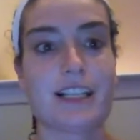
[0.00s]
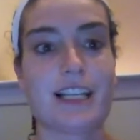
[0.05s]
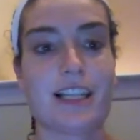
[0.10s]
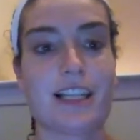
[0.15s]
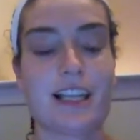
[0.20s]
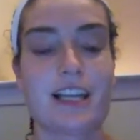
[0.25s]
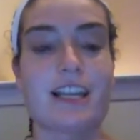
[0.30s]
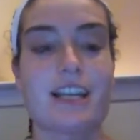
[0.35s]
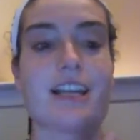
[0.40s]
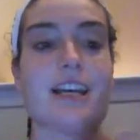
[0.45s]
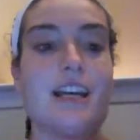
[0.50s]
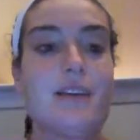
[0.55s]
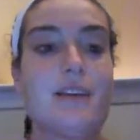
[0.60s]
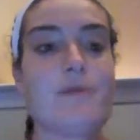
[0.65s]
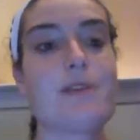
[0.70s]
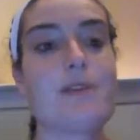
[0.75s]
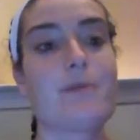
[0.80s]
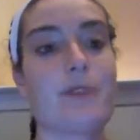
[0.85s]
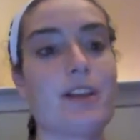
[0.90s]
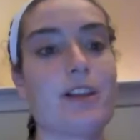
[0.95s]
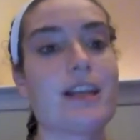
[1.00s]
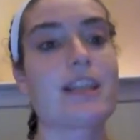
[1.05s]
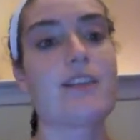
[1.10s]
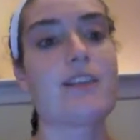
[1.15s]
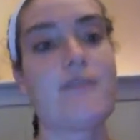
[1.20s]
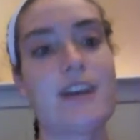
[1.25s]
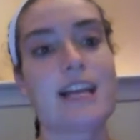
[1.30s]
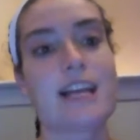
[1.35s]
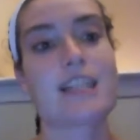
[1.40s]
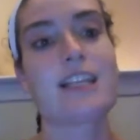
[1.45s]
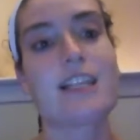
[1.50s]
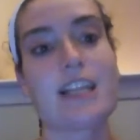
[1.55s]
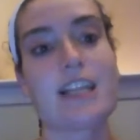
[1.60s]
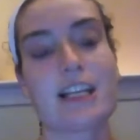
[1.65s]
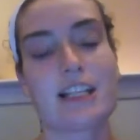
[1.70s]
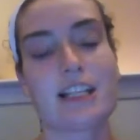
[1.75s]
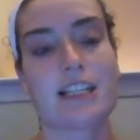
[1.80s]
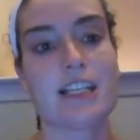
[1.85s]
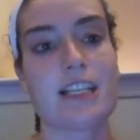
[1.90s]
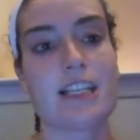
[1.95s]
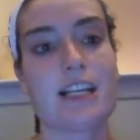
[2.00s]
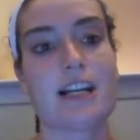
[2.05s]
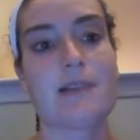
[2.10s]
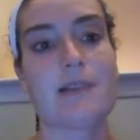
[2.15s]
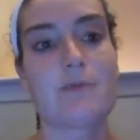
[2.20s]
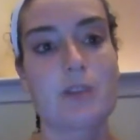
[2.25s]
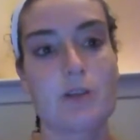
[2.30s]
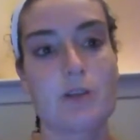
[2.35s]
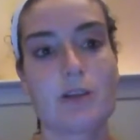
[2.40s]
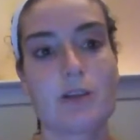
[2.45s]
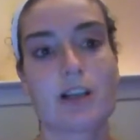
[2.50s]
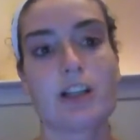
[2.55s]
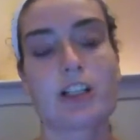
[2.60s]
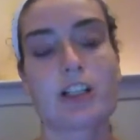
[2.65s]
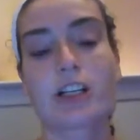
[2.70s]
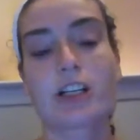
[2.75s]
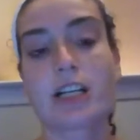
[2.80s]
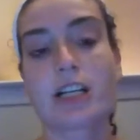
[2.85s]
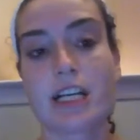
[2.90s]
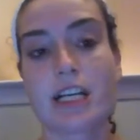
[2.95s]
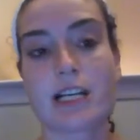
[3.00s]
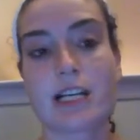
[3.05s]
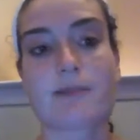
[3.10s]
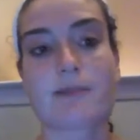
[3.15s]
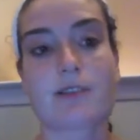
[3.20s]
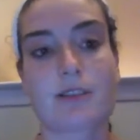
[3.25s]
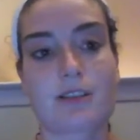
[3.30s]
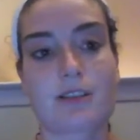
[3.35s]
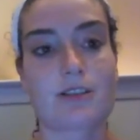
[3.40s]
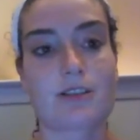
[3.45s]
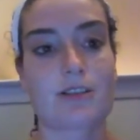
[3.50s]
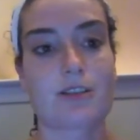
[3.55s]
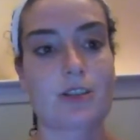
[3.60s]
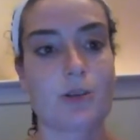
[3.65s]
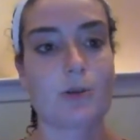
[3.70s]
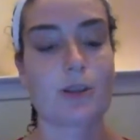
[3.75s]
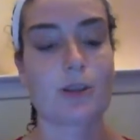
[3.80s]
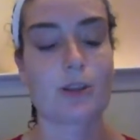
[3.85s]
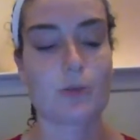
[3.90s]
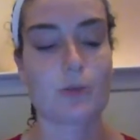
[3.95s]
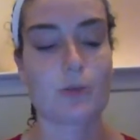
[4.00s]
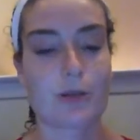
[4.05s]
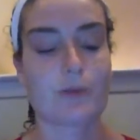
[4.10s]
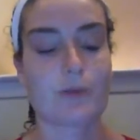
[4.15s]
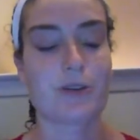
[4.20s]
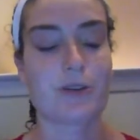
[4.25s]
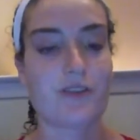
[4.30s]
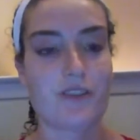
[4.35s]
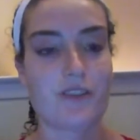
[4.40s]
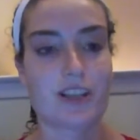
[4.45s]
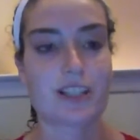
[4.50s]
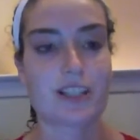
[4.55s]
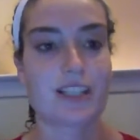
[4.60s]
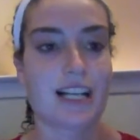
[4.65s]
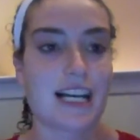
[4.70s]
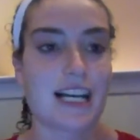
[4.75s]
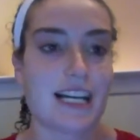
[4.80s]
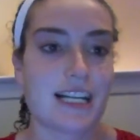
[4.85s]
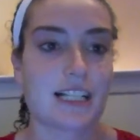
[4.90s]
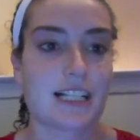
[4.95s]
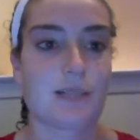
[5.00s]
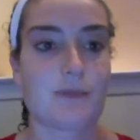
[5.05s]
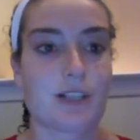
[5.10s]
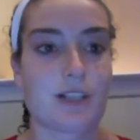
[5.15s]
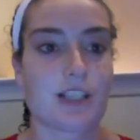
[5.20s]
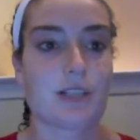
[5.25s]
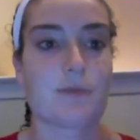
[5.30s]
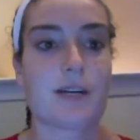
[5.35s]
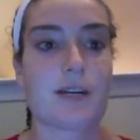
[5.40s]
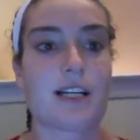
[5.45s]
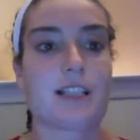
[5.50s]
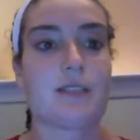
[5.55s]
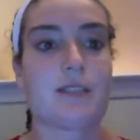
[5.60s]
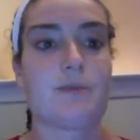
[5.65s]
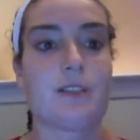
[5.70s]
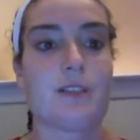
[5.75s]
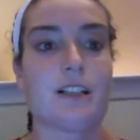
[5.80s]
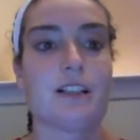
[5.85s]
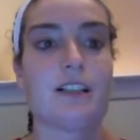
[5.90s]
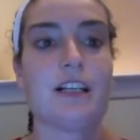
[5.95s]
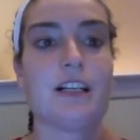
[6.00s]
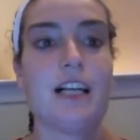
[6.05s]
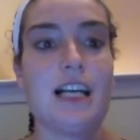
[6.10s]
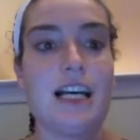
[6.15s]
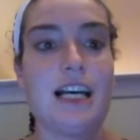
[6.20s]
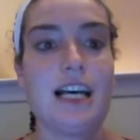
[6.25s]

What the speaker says: And like, people like the fact that they could see that I'm doing Country Heat, I'm doing the 21 Day Fix diet as much as possible.